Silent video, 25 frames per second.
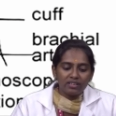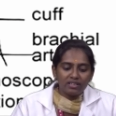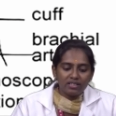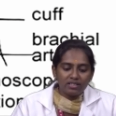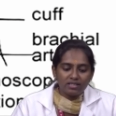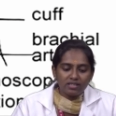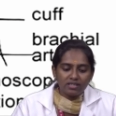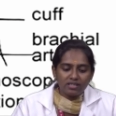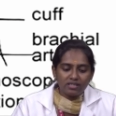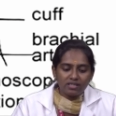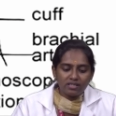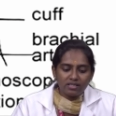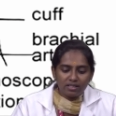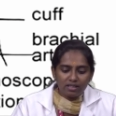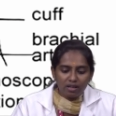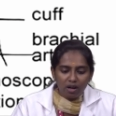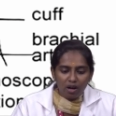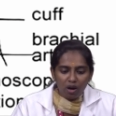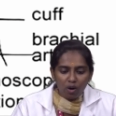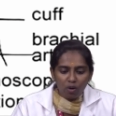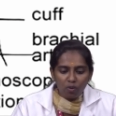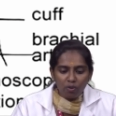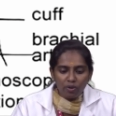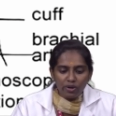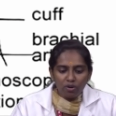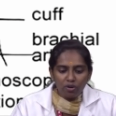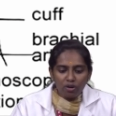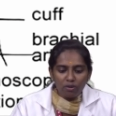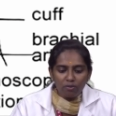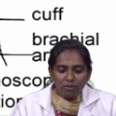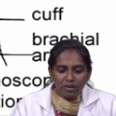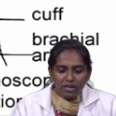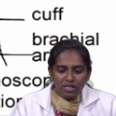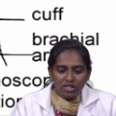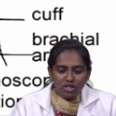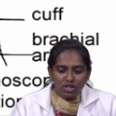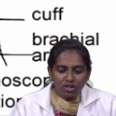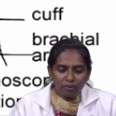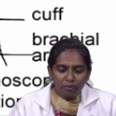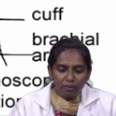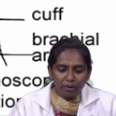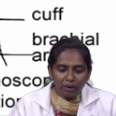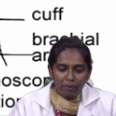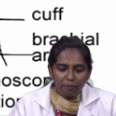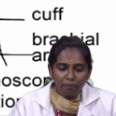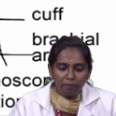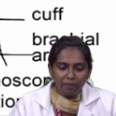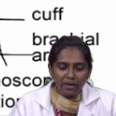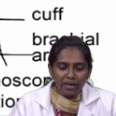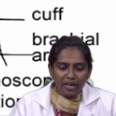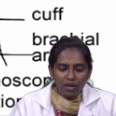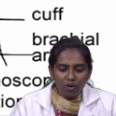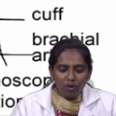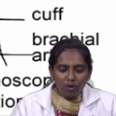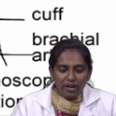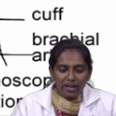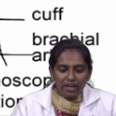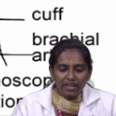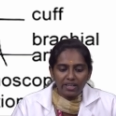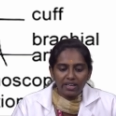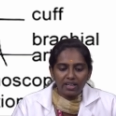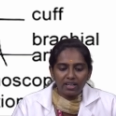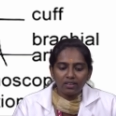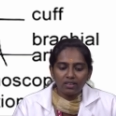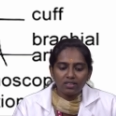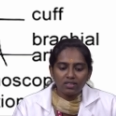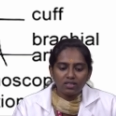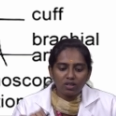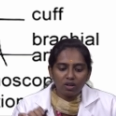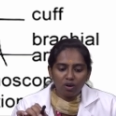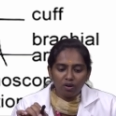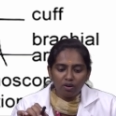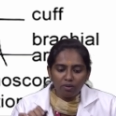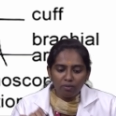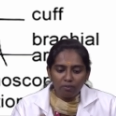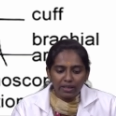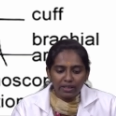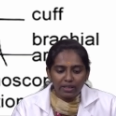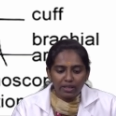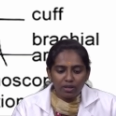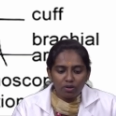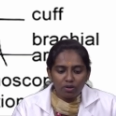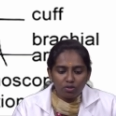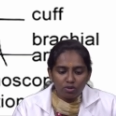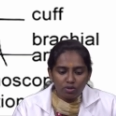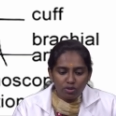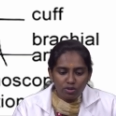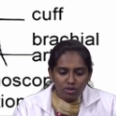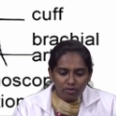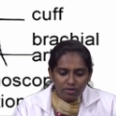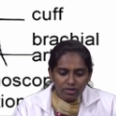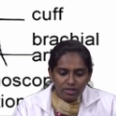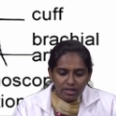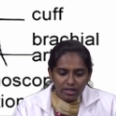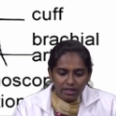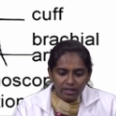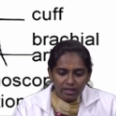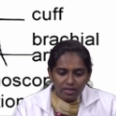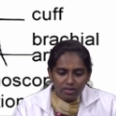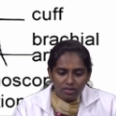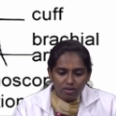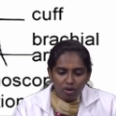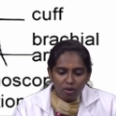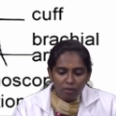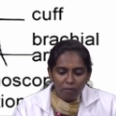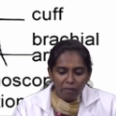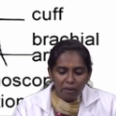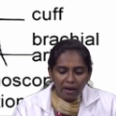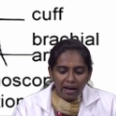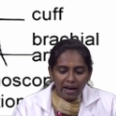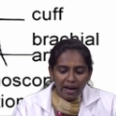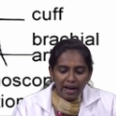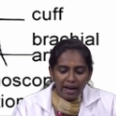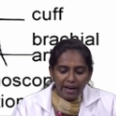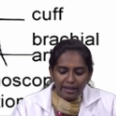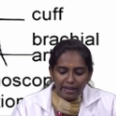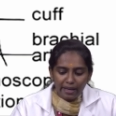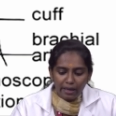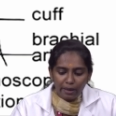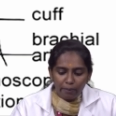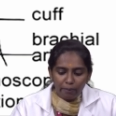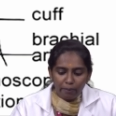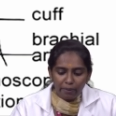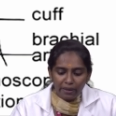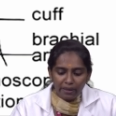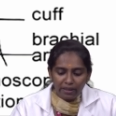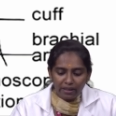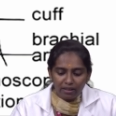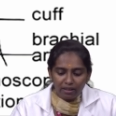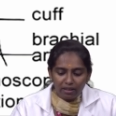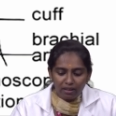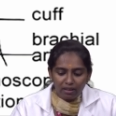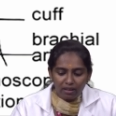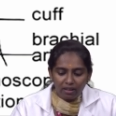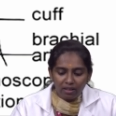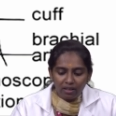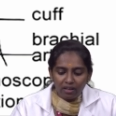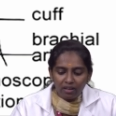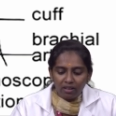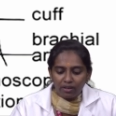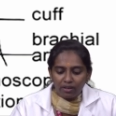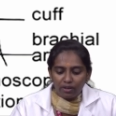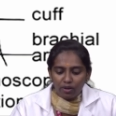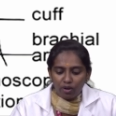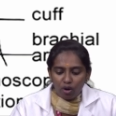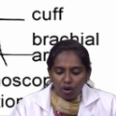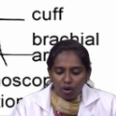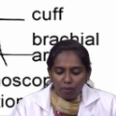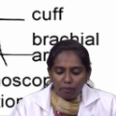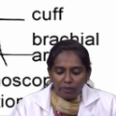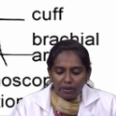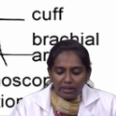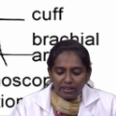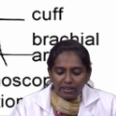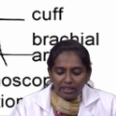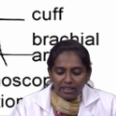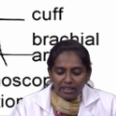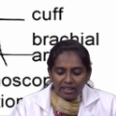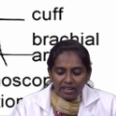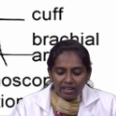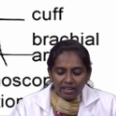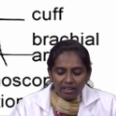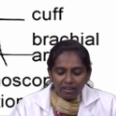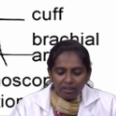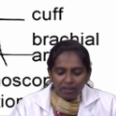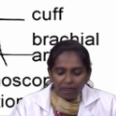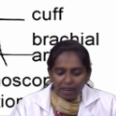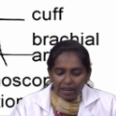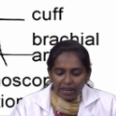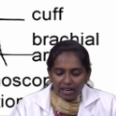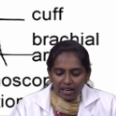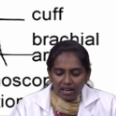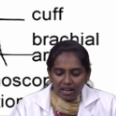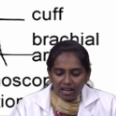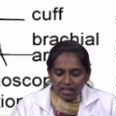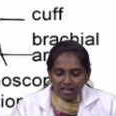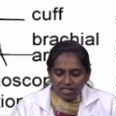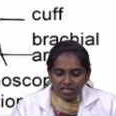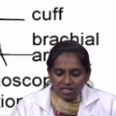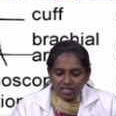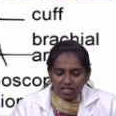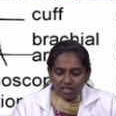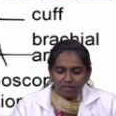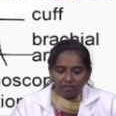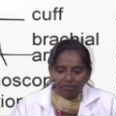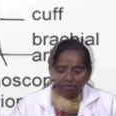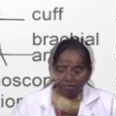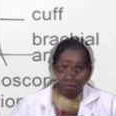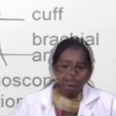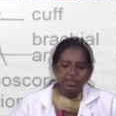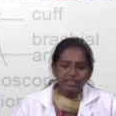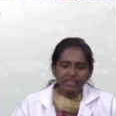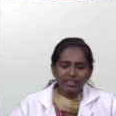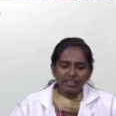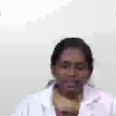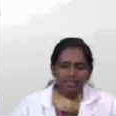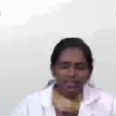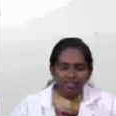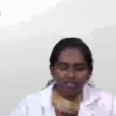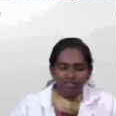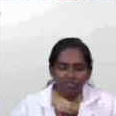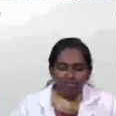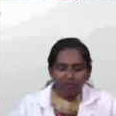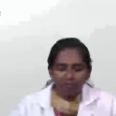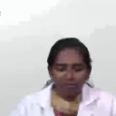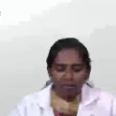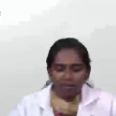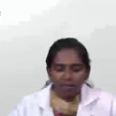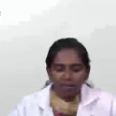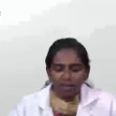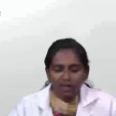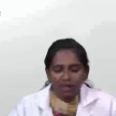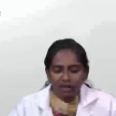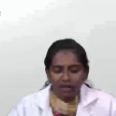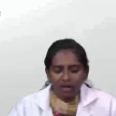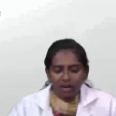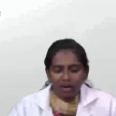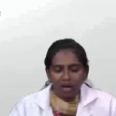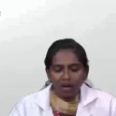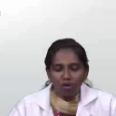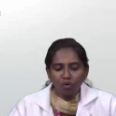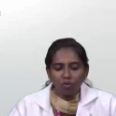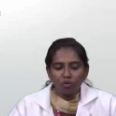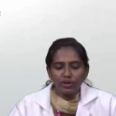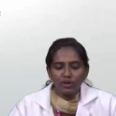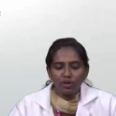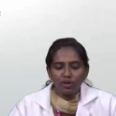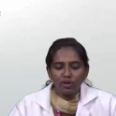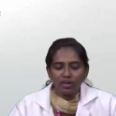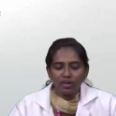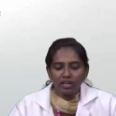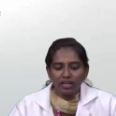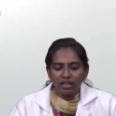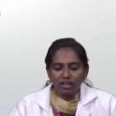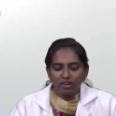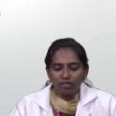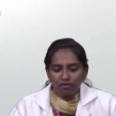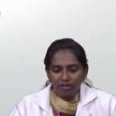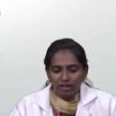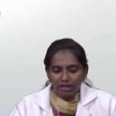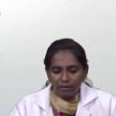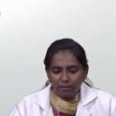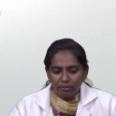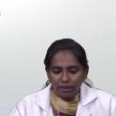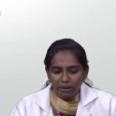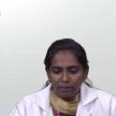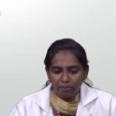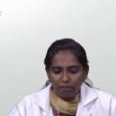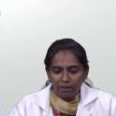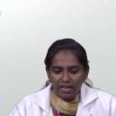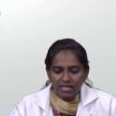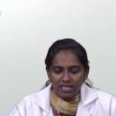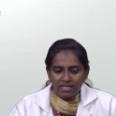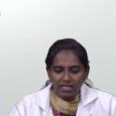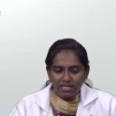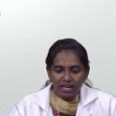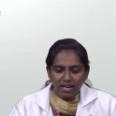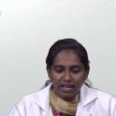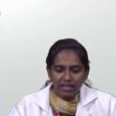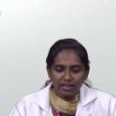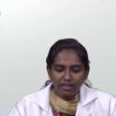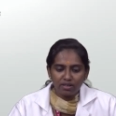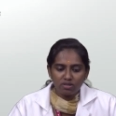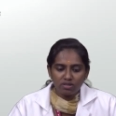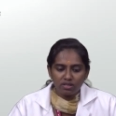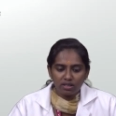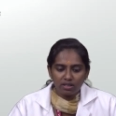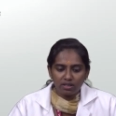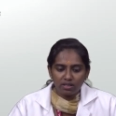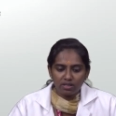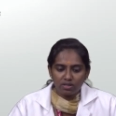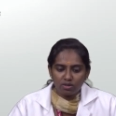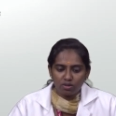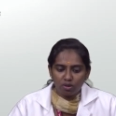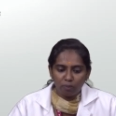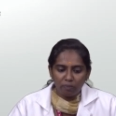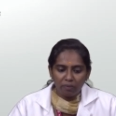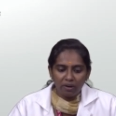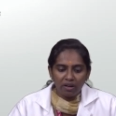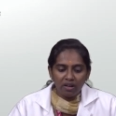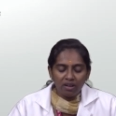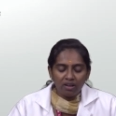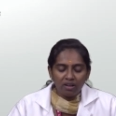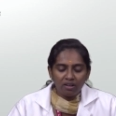This is how you will measure the BP. You can hear the sound by the use of stethoscope and keeping the knob in the brachial artery. Then cuff, how your cuff will be placed and your stethoscope.